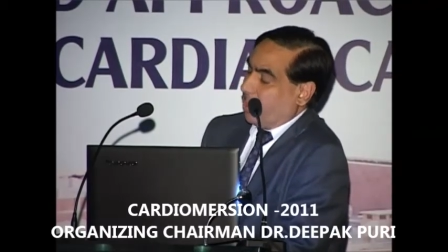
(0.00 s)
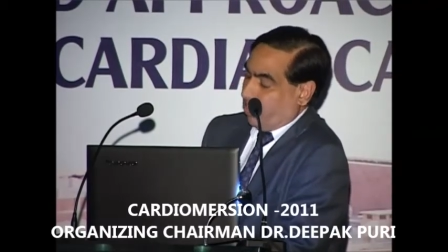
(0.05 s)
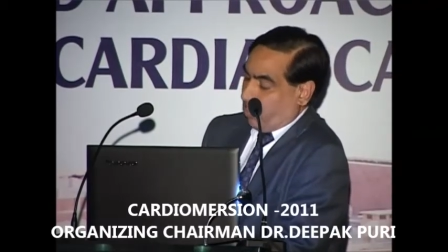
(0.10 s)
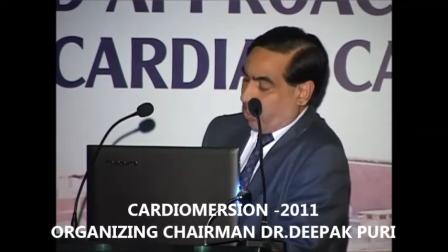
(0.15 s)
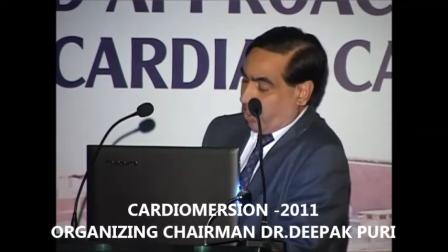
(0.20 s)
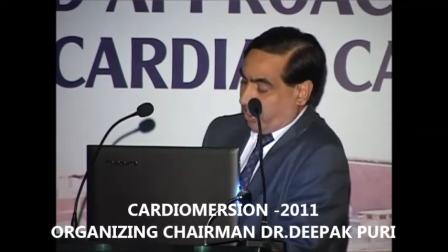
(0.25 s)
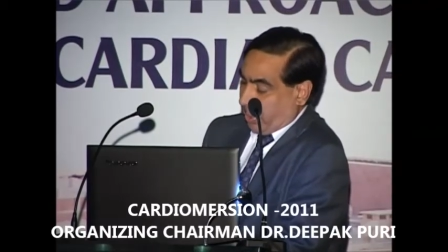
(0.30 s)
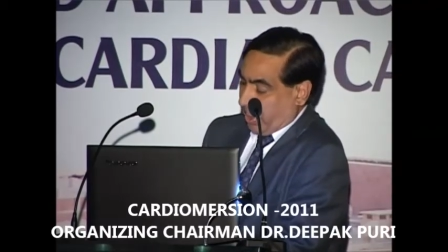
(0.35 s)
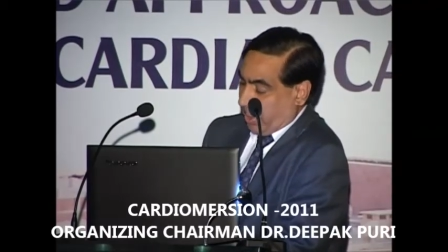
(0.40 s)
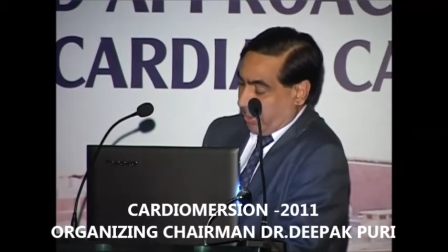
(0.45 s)

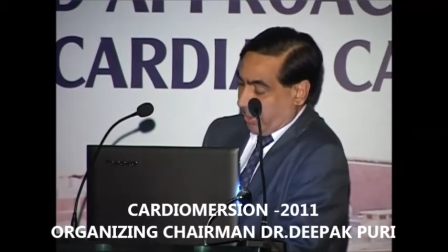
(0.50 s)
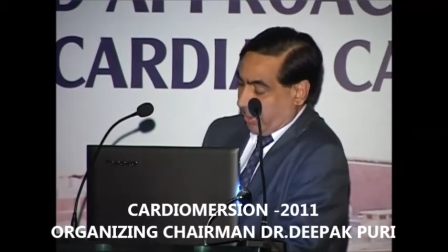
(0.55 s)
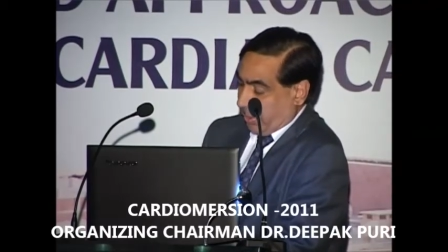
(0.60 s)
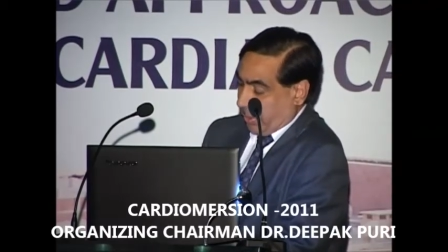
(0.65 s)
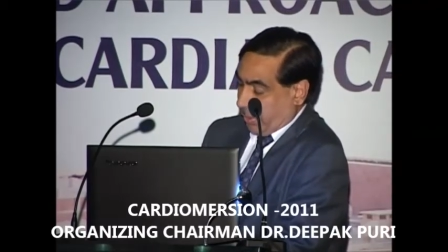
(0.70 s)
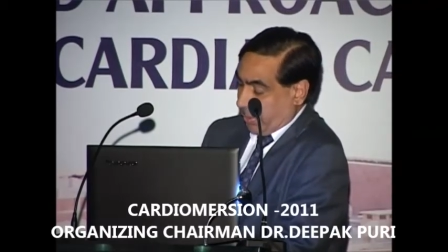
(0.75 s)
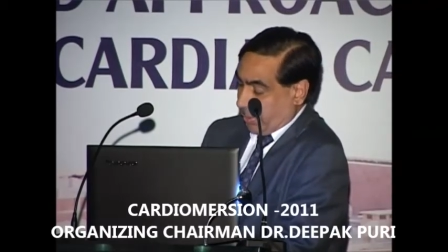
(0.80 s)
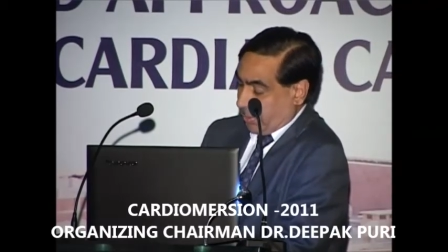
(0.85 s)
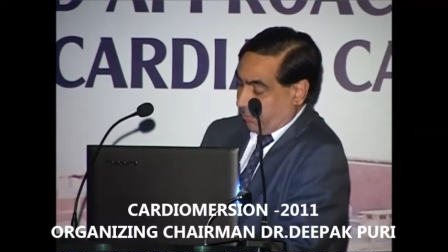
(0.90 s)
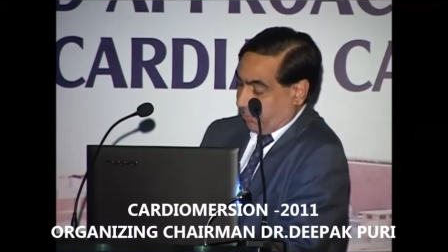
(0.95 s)
mortality
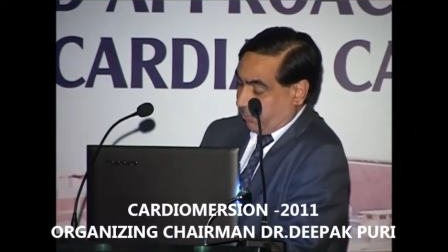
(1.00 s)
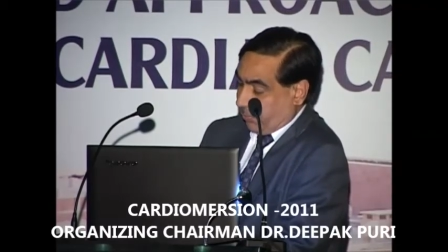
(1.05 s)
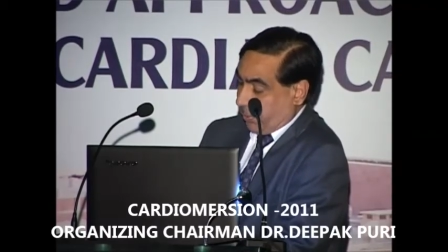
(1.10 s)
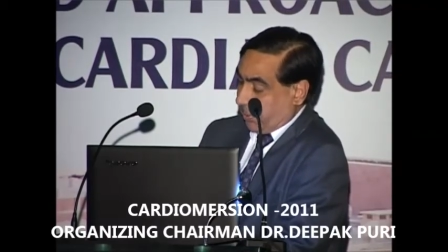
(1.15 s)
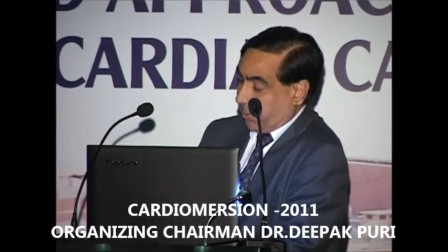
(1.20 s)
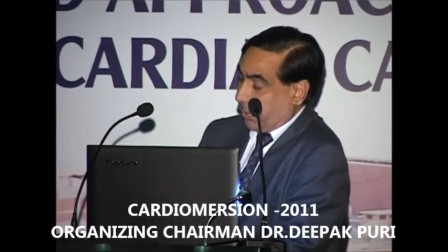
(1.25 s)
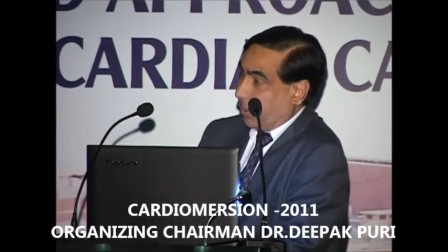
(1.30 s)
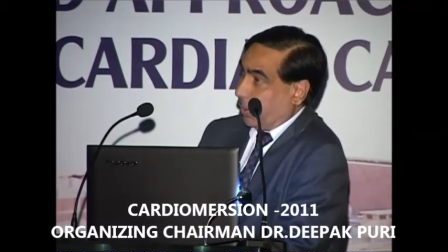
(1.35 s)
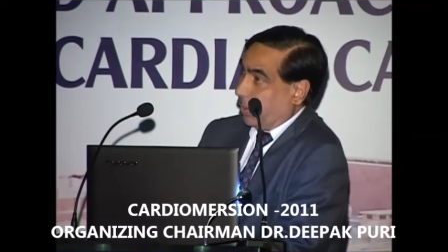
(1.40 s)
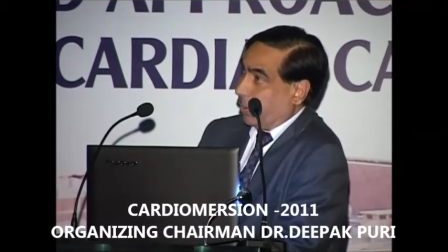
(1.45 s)
gets
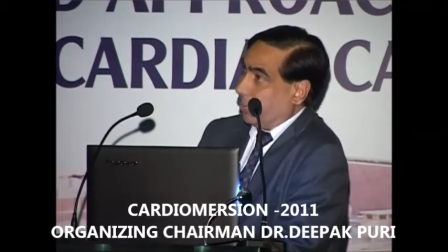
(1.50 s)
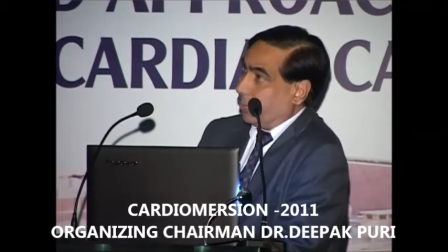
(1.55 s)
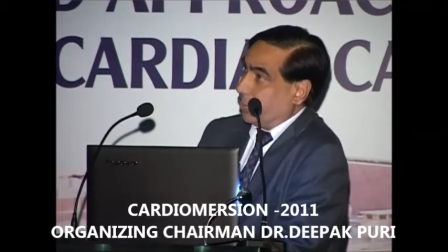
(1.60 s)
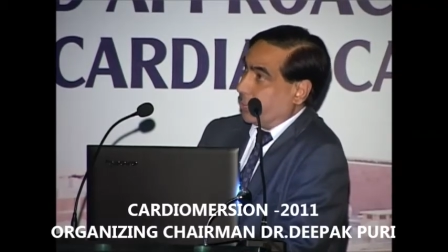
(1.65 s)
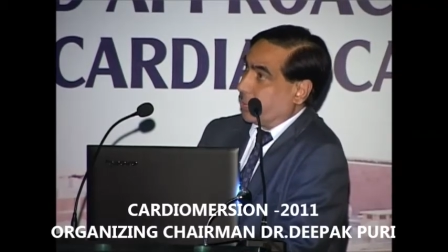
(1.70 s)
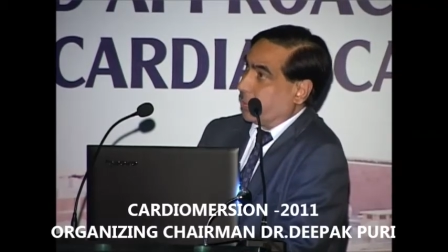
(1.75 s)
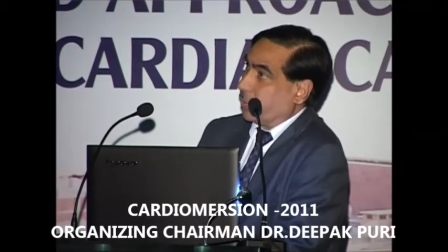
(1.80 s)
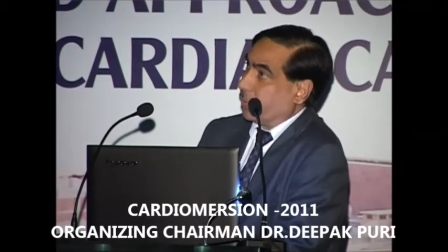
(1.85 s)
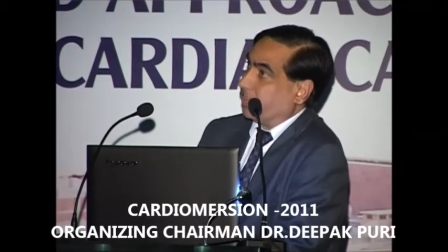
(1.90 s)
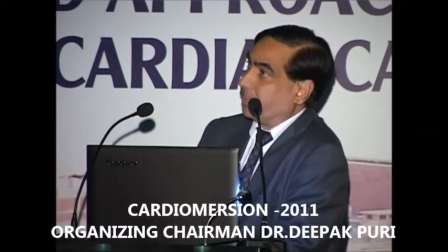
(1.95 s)
further
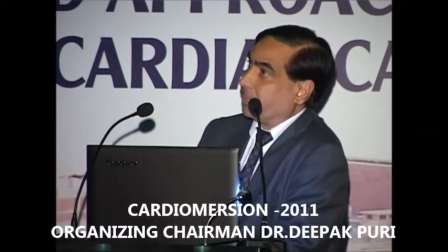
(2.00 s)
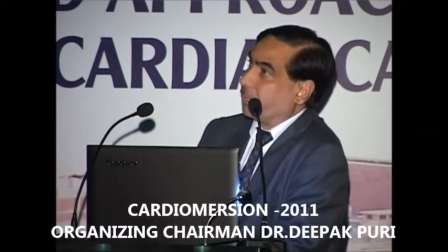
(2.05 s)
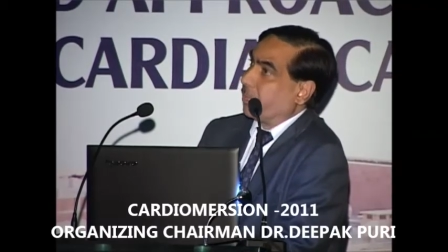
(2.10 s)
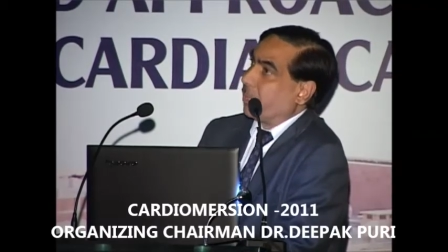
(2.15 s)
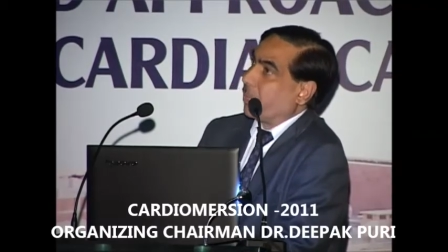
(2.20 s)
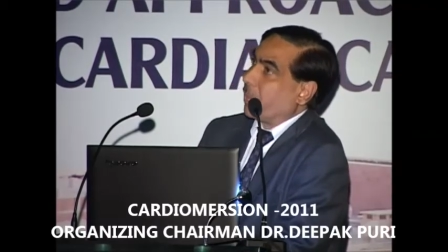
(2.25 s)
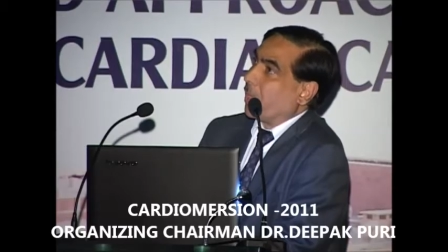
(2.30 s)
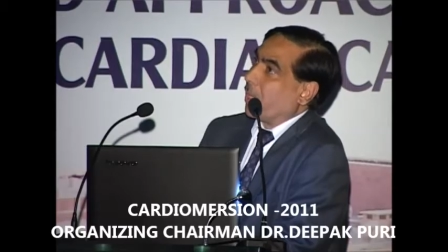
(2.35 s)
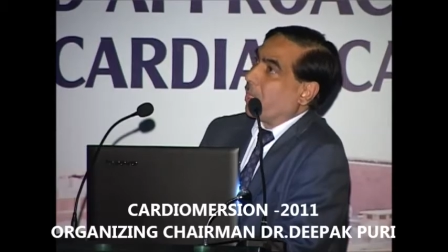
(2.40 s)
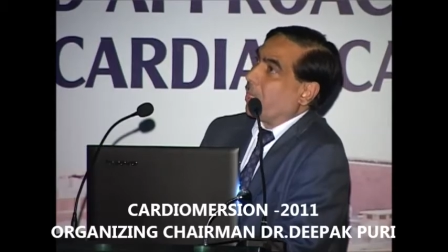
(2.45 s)
reduced.
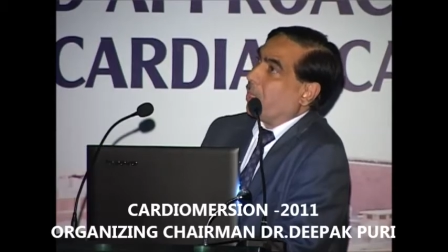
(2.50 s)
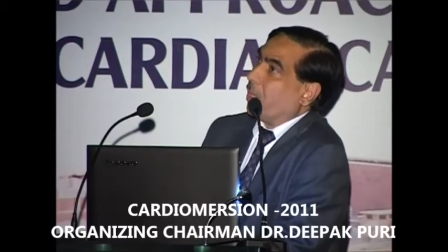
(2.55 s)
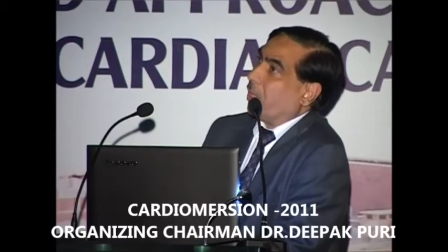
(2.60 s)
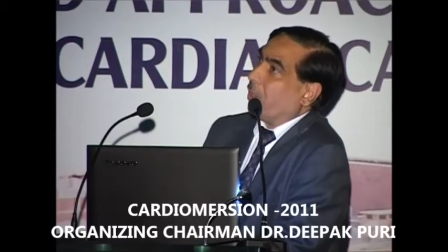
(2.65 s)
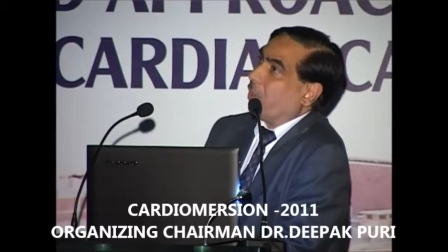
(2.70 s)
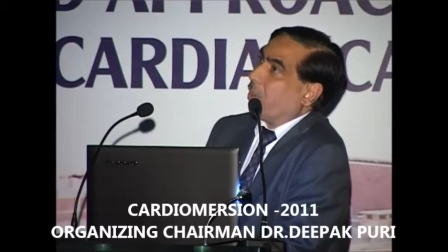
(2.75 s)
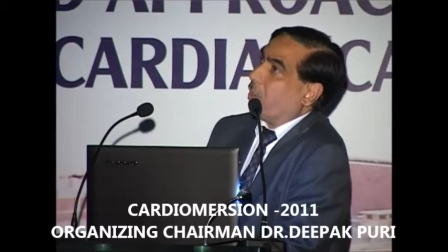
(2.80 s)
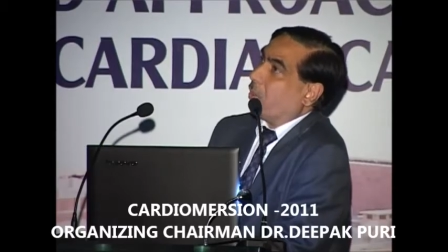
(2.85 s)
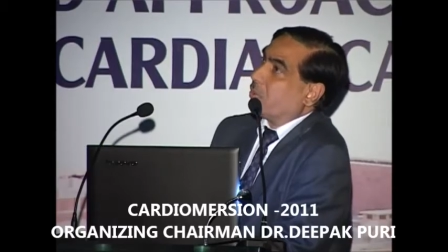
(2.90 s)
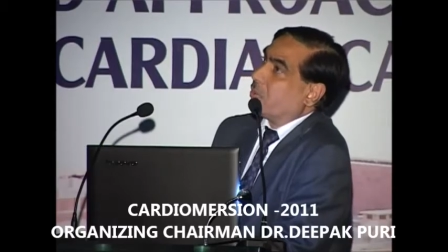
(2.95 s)

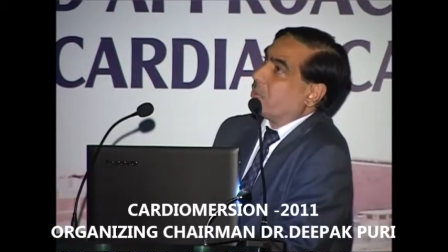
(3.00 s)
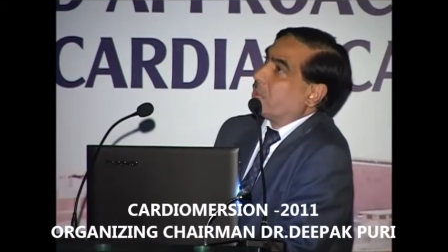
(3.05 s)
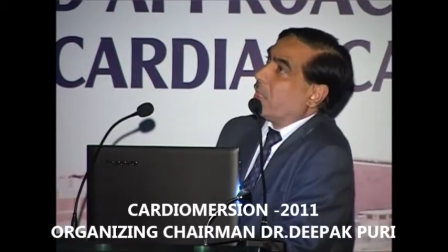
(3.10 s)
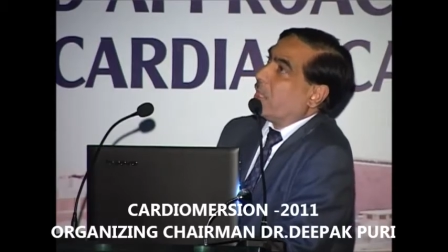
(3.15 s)
Now,